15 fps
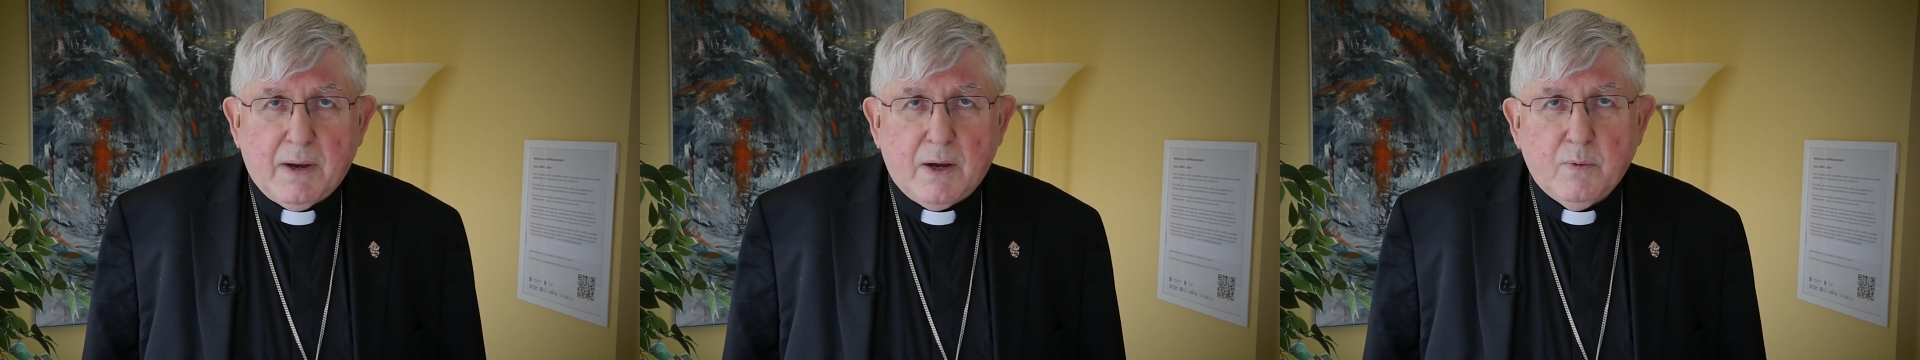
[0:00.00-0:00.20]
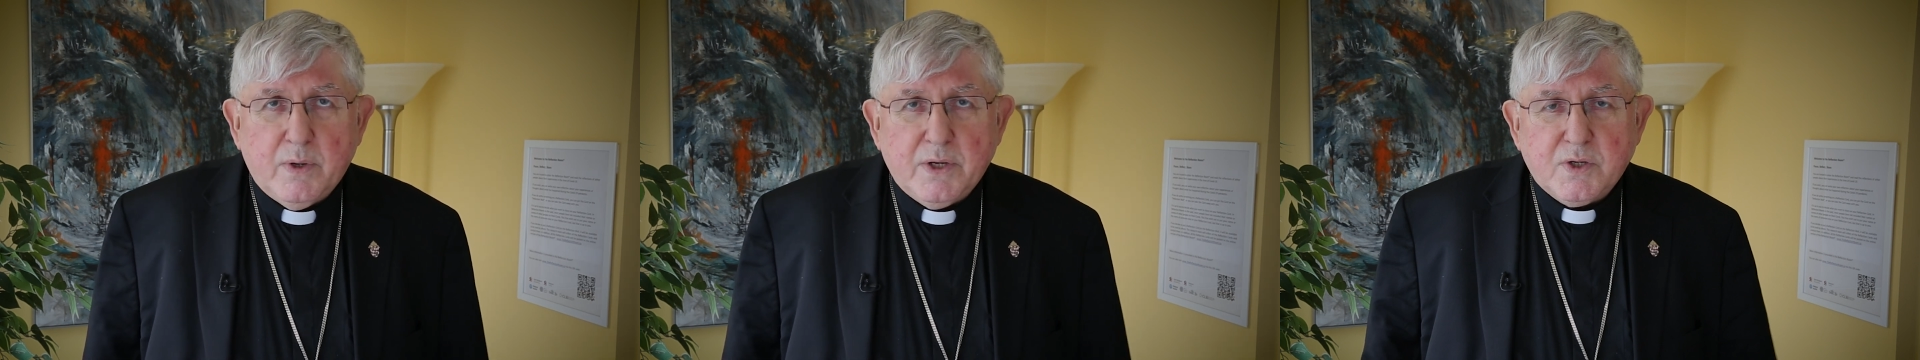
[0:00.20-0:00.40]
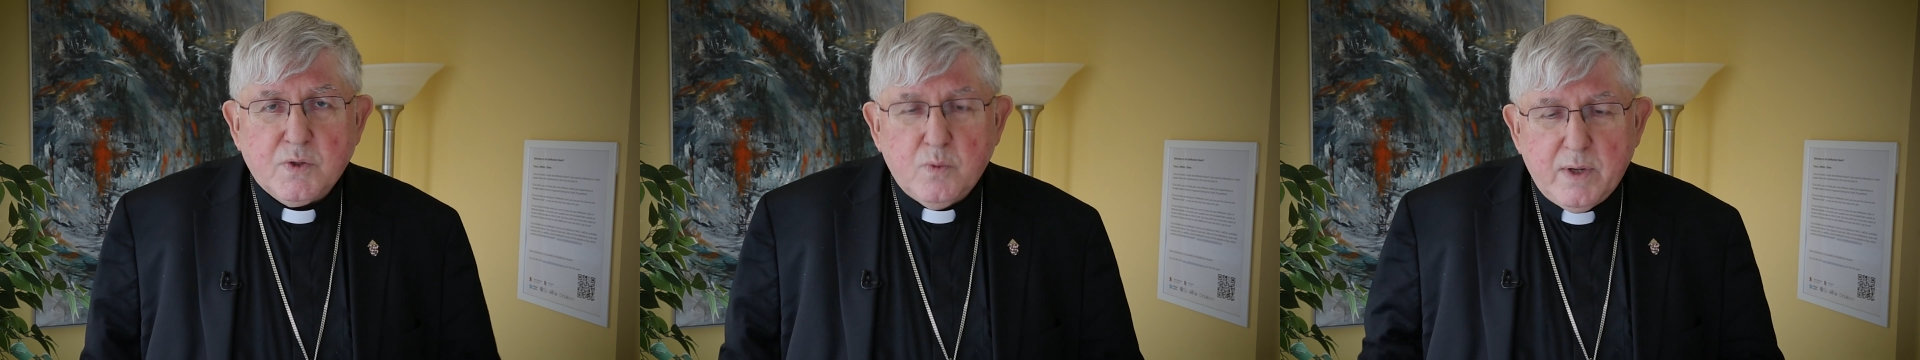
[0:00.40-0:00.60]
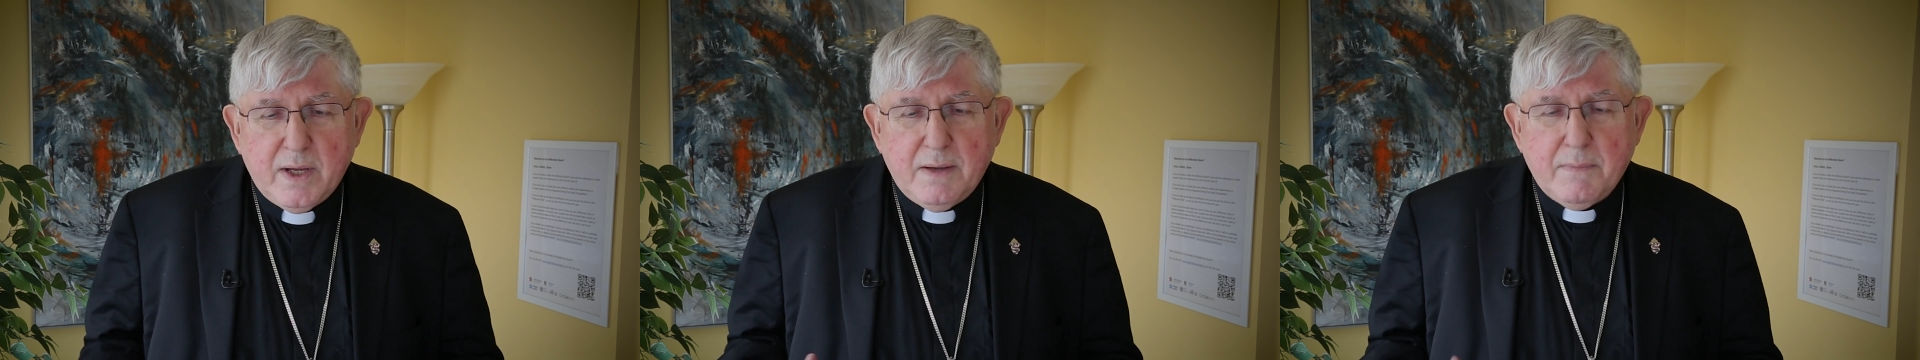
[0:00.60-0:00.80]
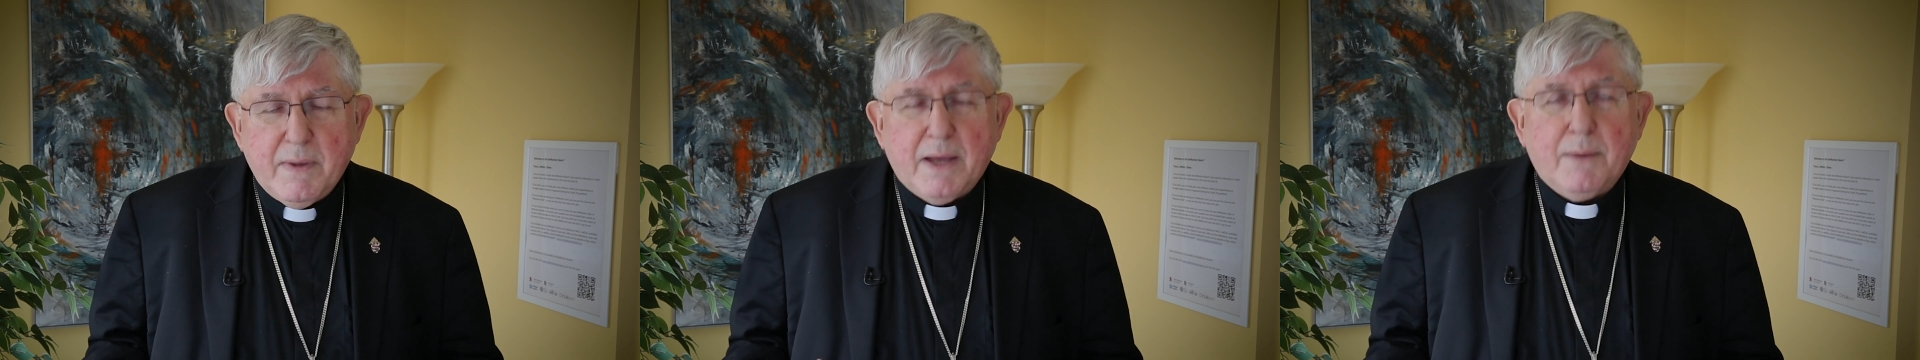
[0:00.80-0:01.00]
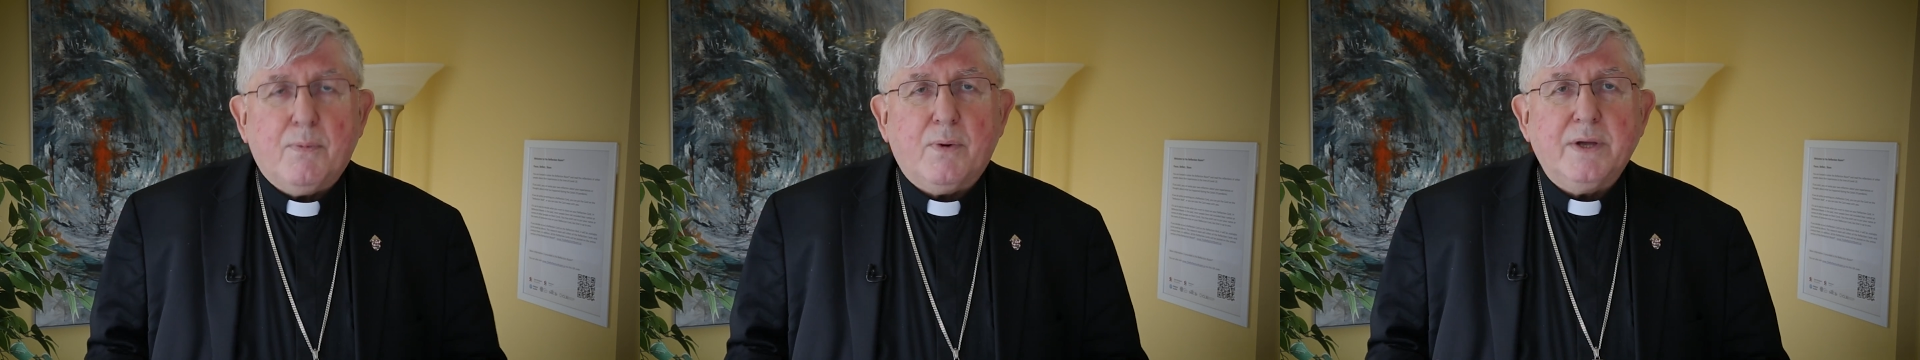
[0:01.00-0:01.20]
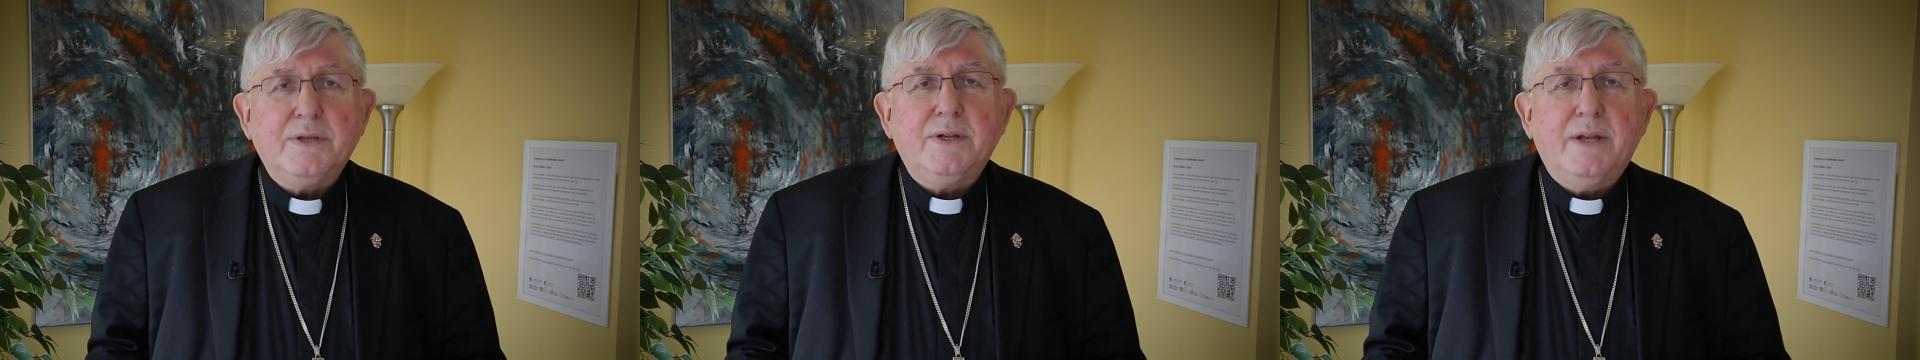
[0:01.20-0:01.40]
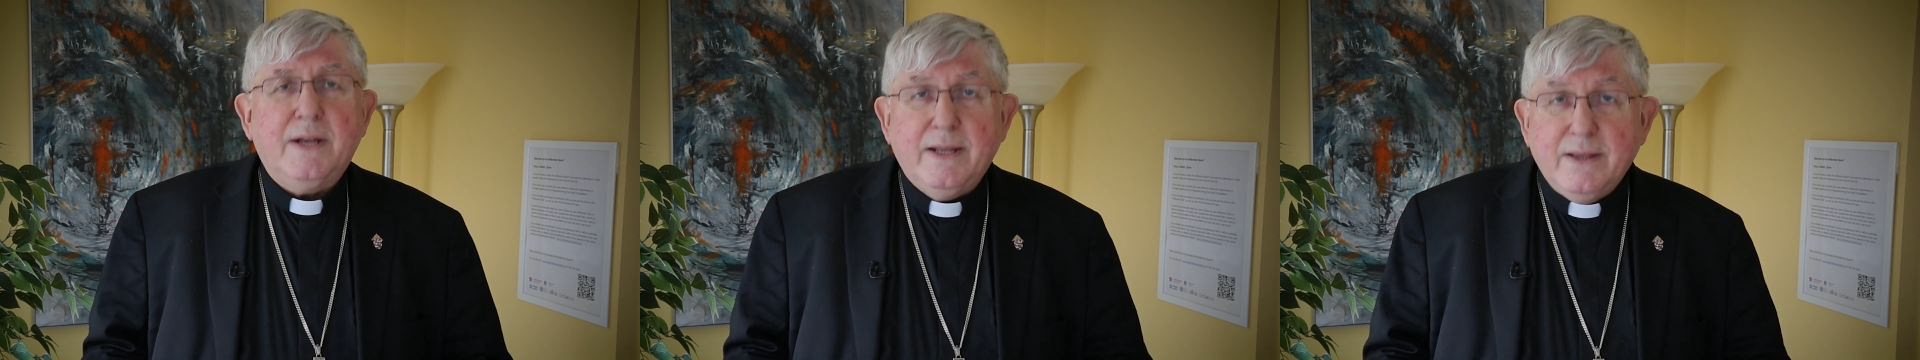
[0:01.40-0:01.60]
by which we make
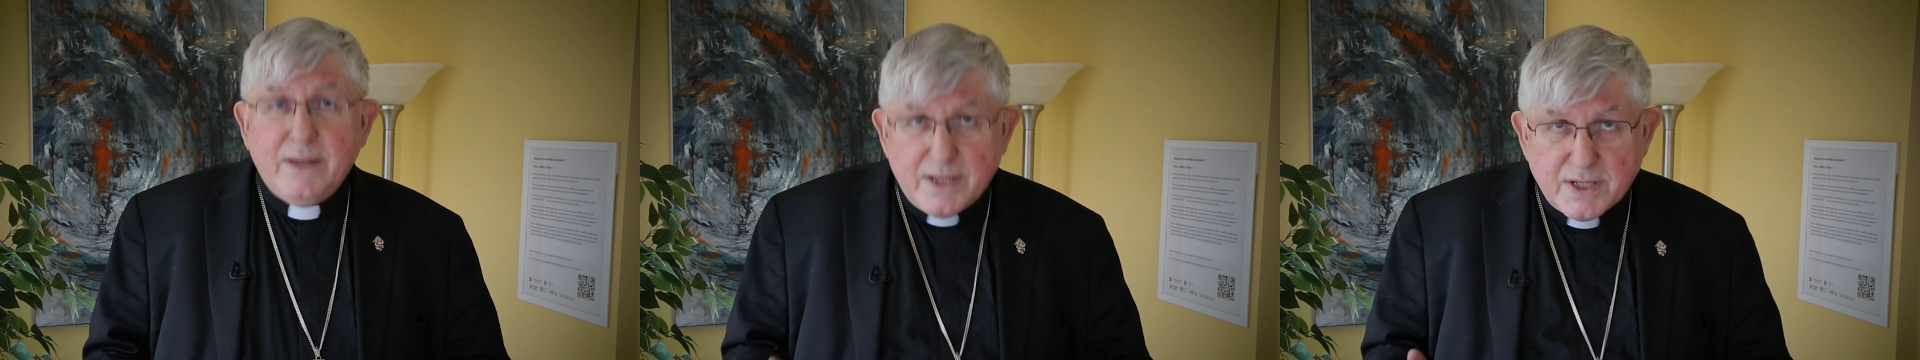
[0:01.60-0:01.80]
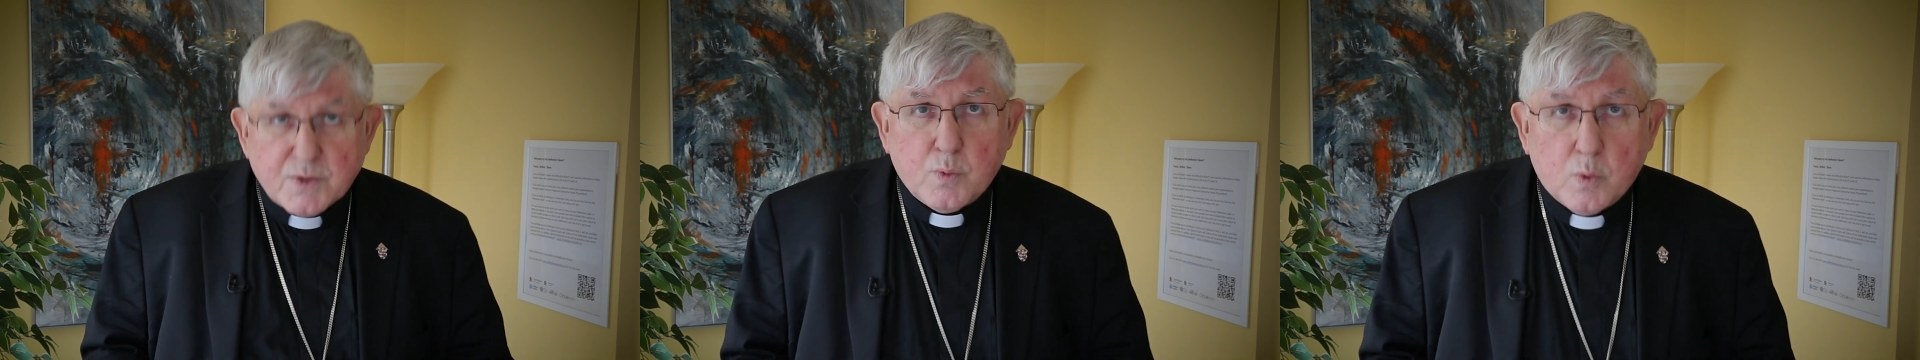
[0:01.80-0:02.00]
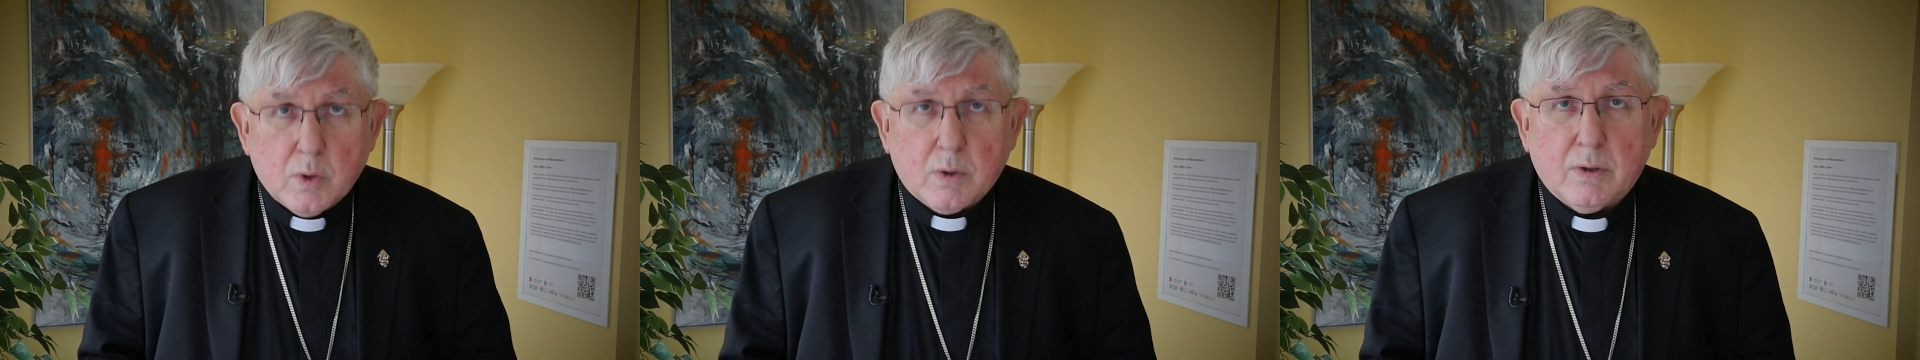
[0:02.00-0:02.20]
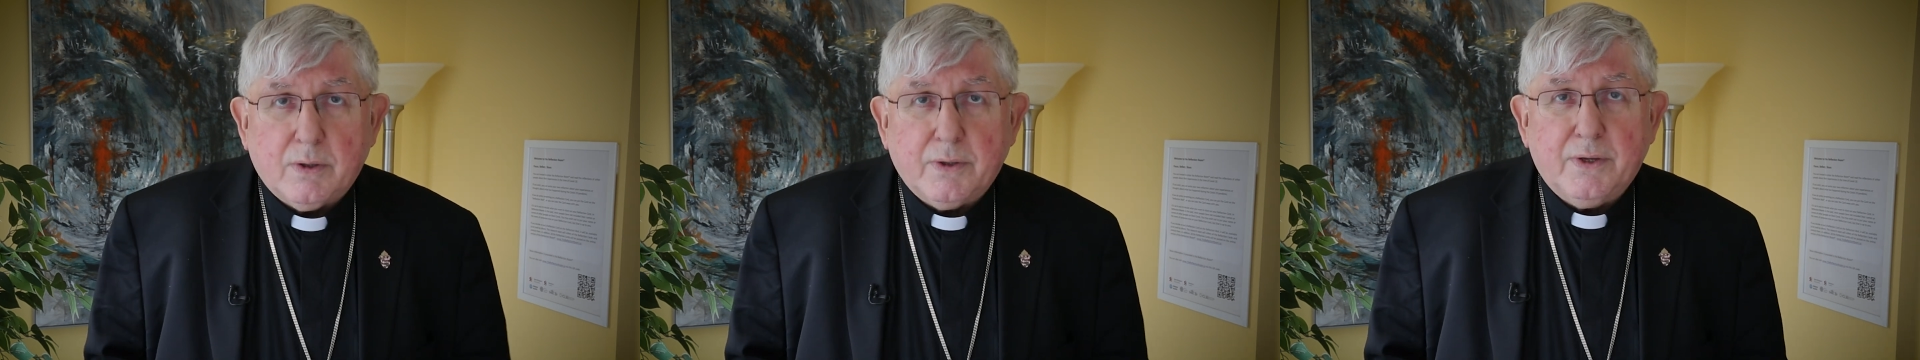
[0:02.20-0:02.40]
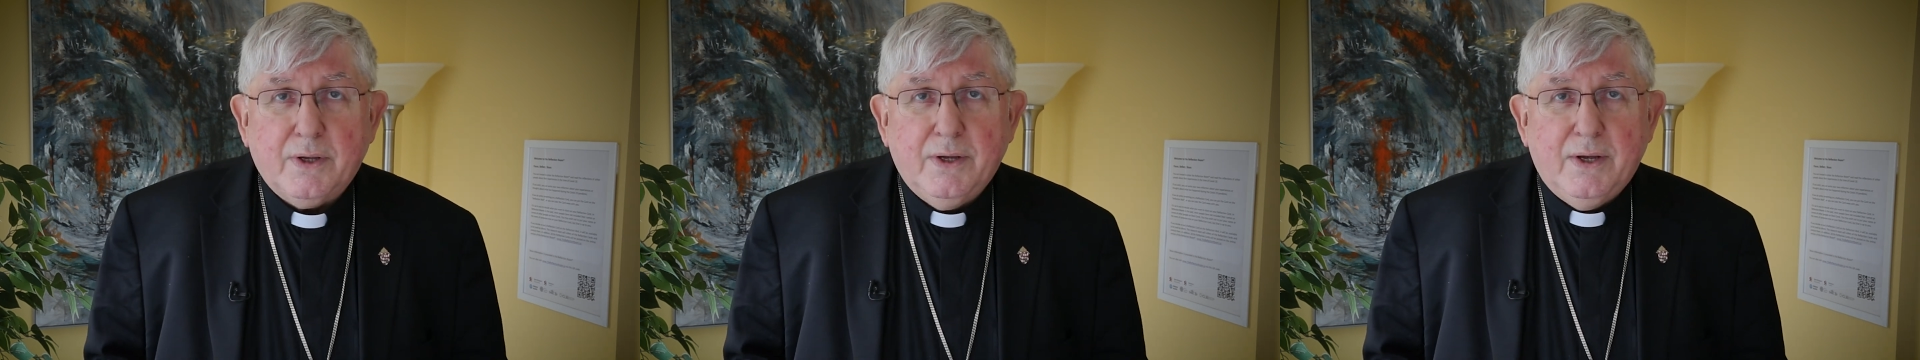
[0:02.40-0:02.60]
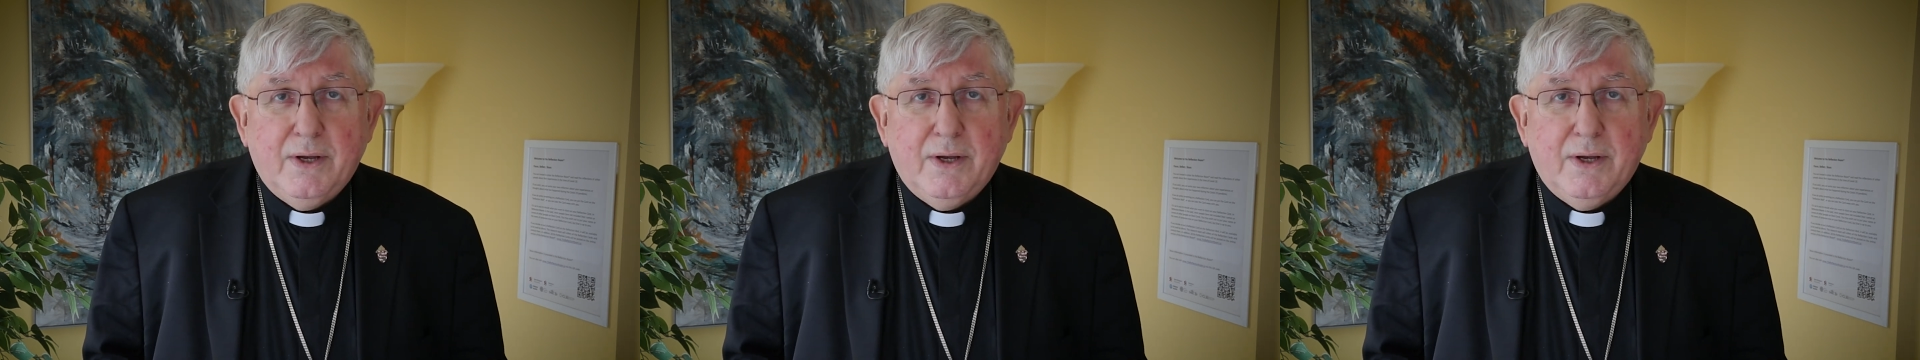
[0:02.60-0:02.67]
present in this world